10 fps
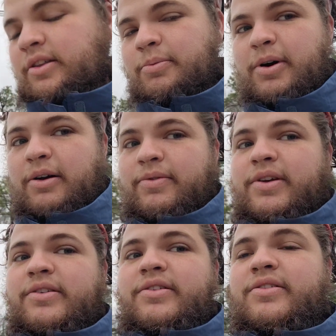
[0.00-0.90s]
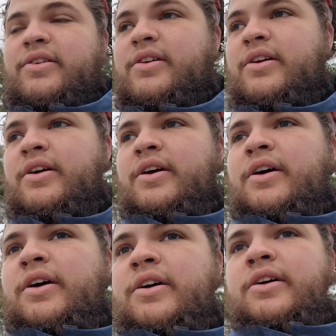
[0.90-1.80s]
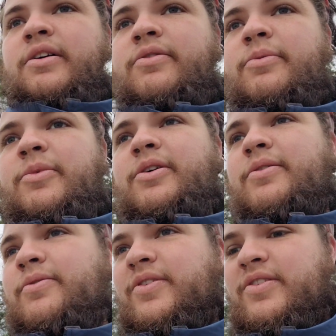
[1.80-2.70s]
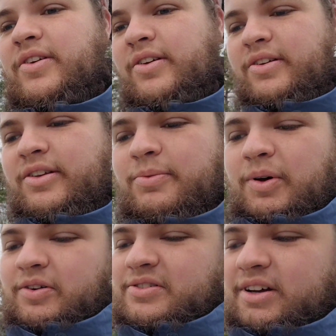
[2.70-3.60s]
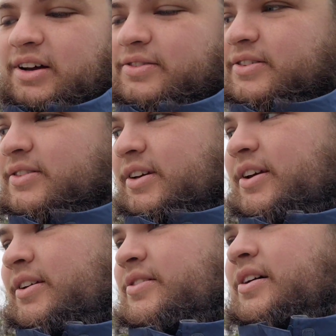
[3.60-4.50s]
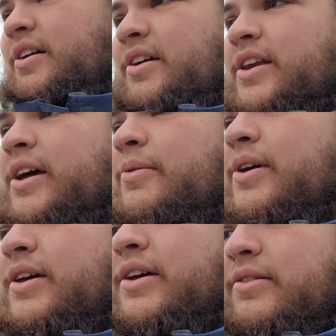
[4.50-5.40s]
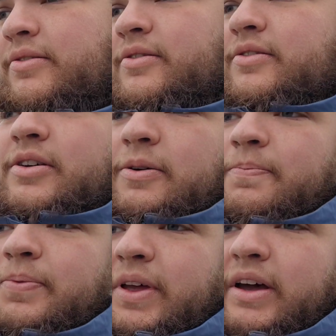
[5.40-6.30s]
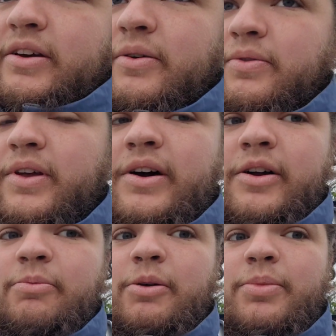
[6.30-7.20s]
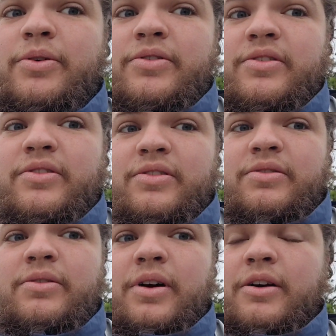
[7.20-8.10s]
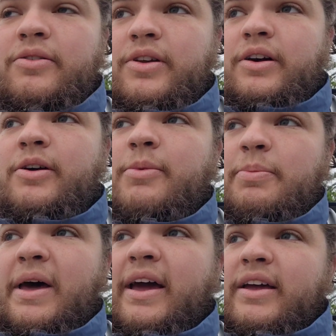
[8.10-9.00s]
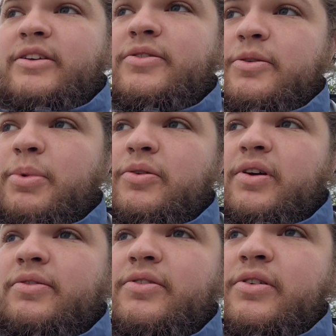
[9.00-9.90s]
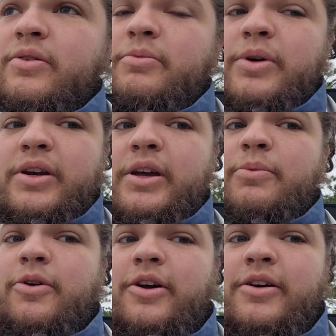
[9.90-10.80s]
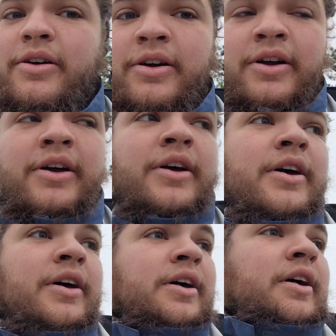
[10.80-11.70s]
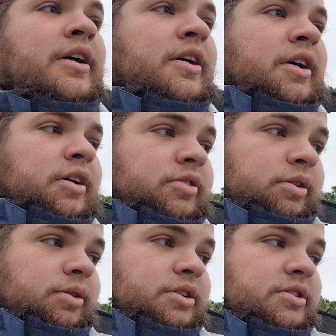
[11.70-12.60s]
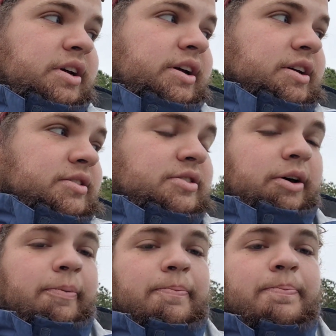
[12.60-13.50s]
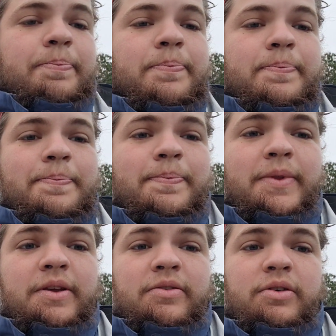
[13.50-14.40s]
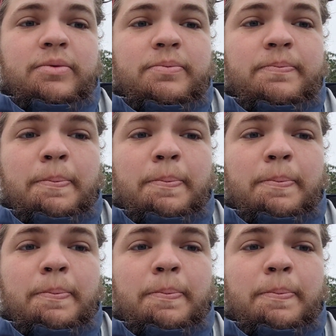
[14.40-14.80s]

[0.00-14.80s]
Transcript: the problem is it's a government facility, the post office, and it's a holiday weekend. So I don't think I'll get my post. I don't think I'll get my package from the post office till Monday morning. So we're just taking it slow. So,